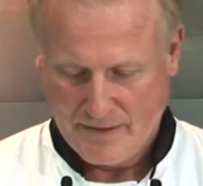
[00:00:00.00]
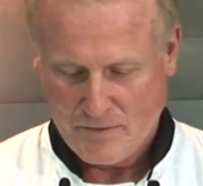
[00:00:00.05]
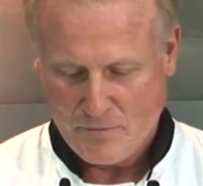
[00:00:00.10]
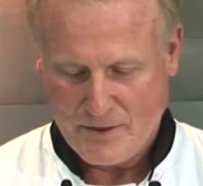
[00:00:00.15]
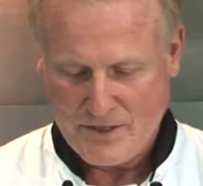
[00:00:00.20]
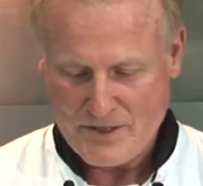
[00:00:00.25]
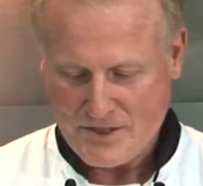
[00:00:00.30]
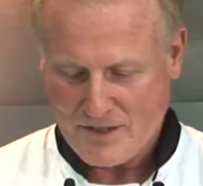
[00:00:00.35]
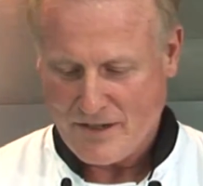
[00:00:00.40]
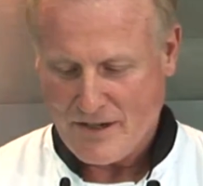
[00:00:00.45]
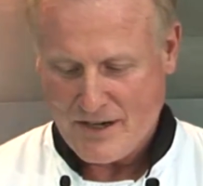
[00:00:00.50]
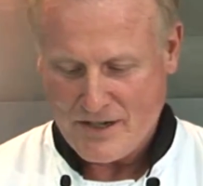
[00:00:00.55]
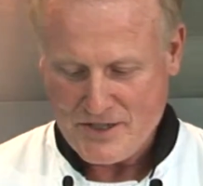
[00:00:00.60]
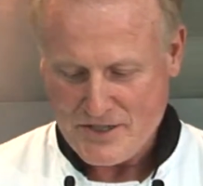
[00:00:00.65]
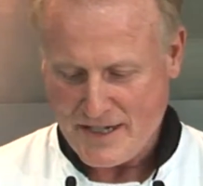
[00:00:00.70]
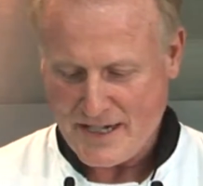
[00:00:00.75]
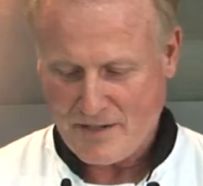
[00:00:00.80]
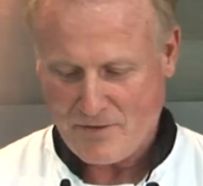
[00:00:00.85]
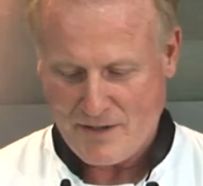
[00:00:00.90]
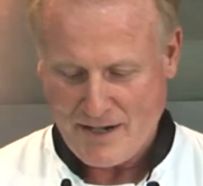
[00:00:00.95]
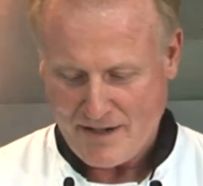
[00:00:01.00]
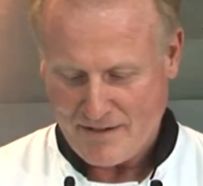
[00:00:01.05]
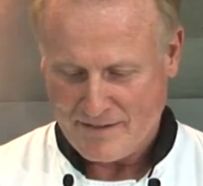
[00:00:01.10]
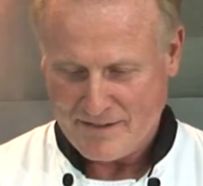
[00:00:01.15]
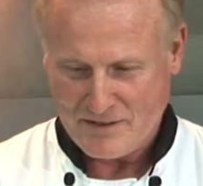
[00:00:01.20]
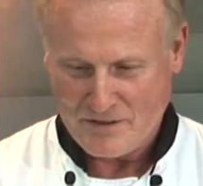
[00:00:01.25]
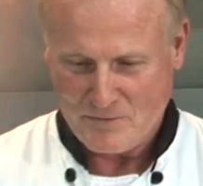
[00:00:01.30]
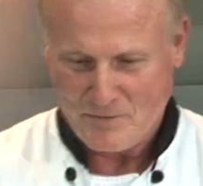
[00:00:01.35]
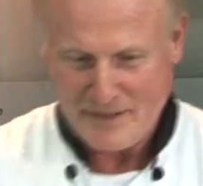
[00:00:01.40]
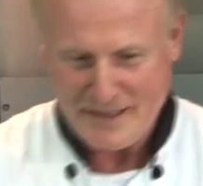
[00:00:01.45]
slosh that around
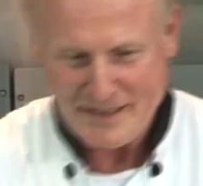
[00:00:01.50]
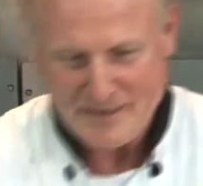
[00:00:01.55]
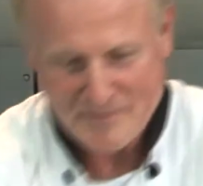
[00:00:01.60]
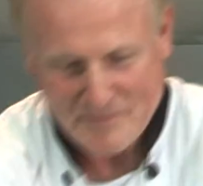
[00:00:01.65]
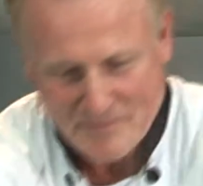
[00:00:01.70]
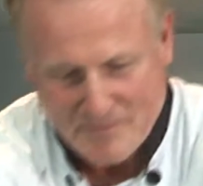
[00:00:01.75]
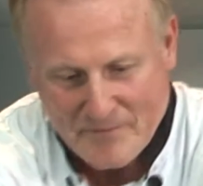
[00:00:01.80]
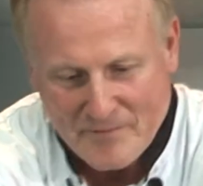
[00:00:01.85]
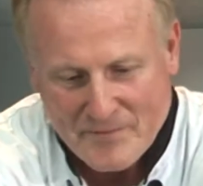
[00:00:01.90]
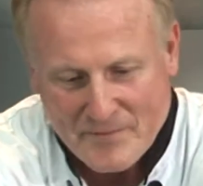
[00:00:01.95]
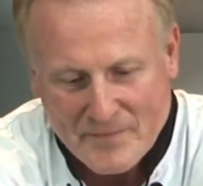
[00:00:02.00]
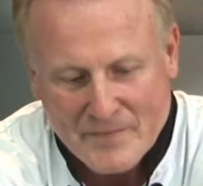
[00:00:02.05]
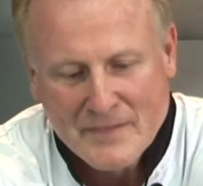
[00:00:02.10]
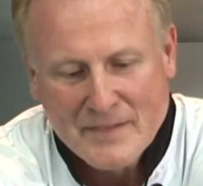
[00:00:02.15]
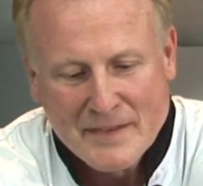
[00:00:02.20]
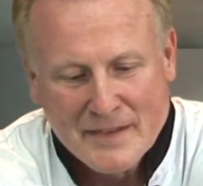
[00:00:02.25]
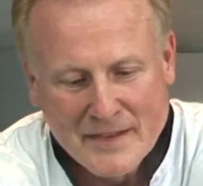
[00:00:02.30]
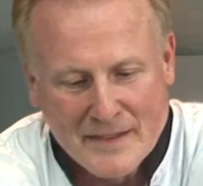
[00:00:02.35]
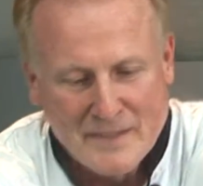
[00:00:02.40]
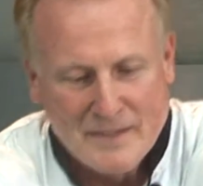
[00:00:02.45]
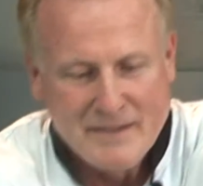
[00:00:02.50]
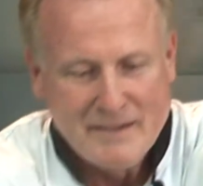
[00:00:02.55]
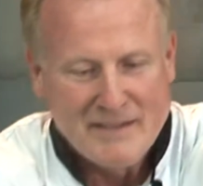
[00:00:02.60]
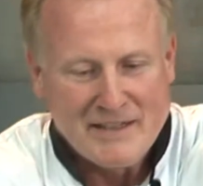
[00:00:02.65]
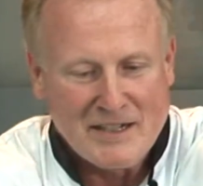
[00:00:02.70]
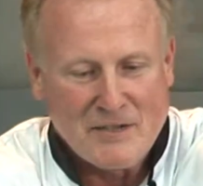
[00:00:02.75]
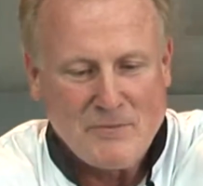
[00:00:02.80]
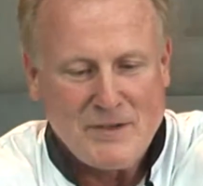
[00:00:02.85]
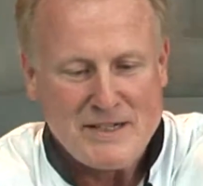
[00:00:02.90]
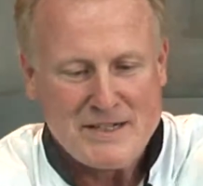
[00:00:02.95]
a little bit.
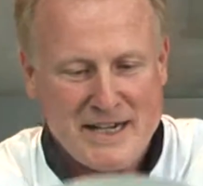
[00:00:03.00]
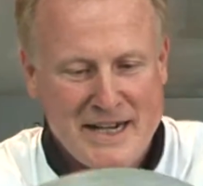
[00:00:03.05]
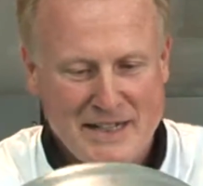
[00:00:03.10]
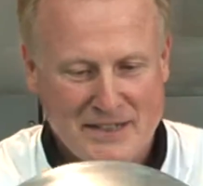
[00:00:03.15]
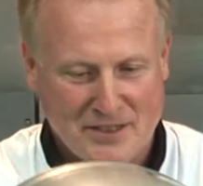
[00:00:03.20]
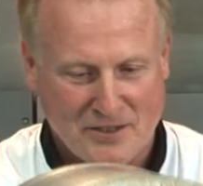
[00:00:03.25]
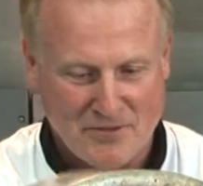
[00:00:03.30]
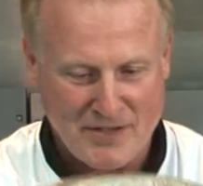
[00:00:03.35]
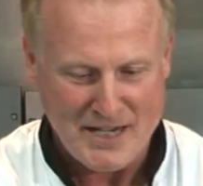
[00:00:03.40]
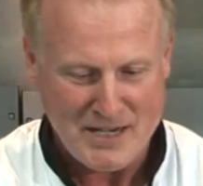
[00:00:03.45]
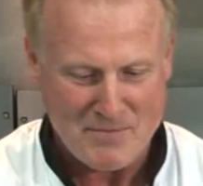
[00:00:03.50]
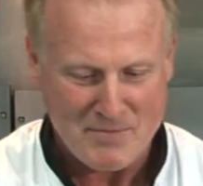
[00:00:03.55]
Then we take the green